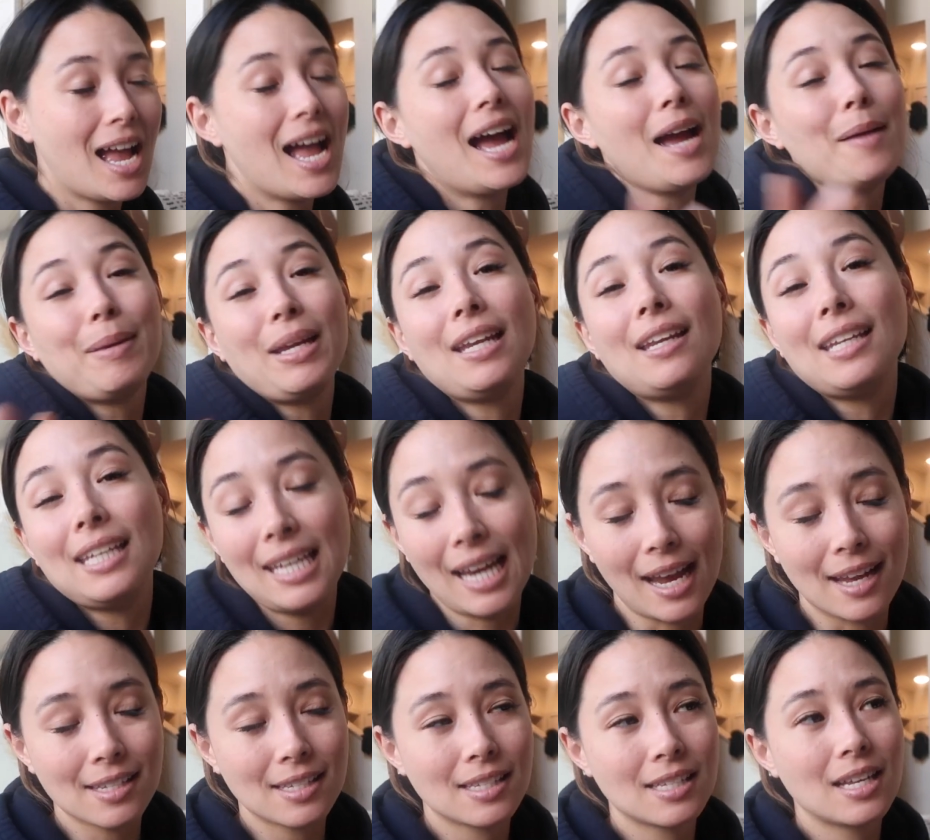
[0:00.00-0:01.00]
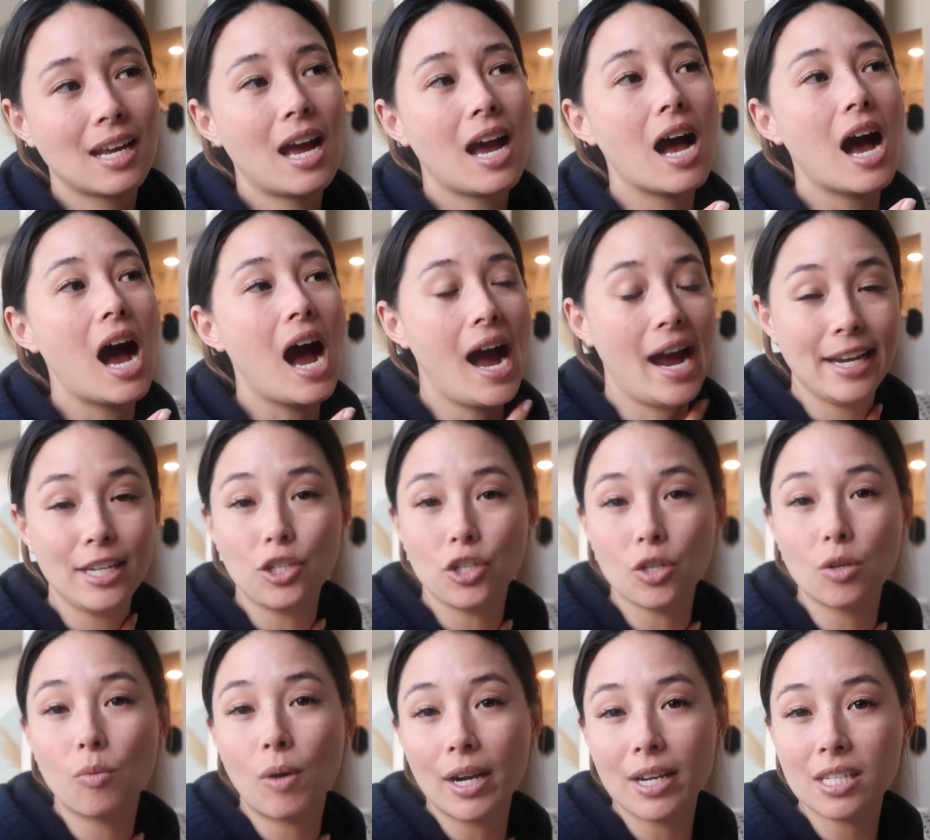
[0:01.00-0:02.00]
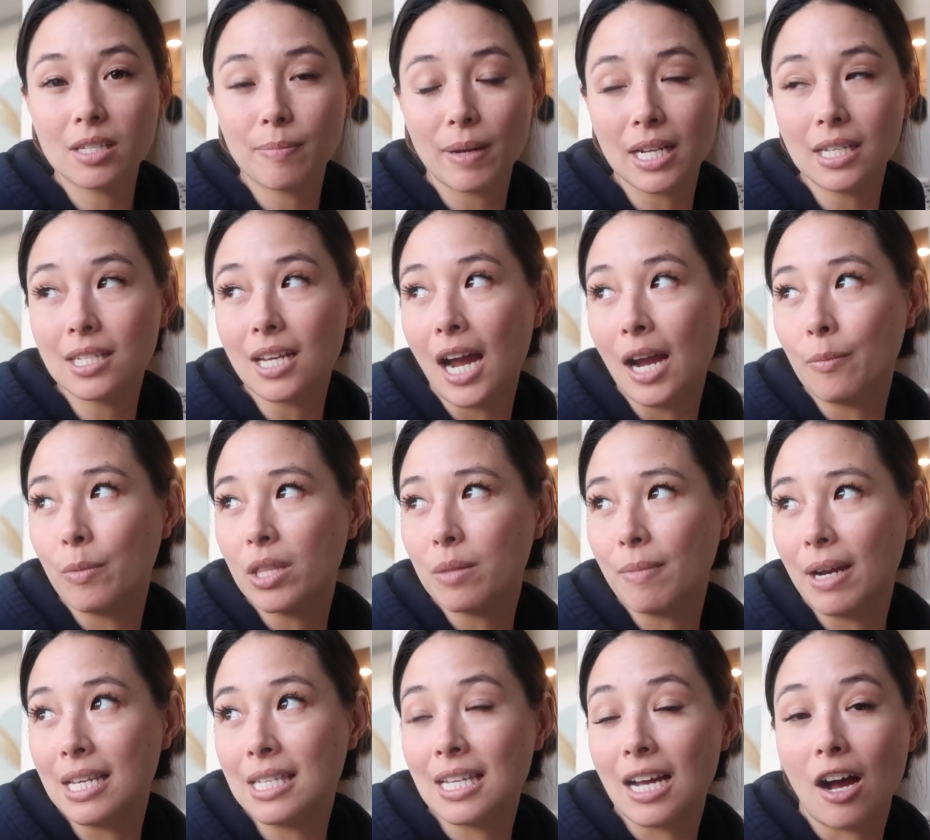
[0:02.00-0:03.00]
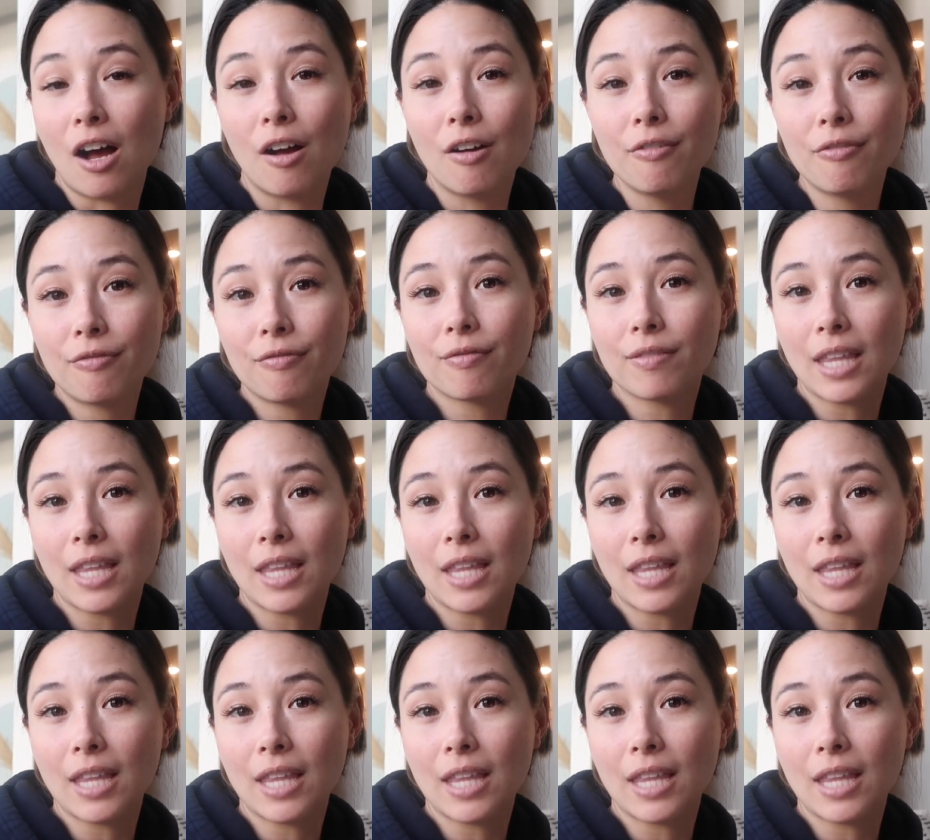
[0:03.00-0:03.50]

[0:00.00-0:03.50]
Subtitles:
I mean, yes, I do want to spend time with myself.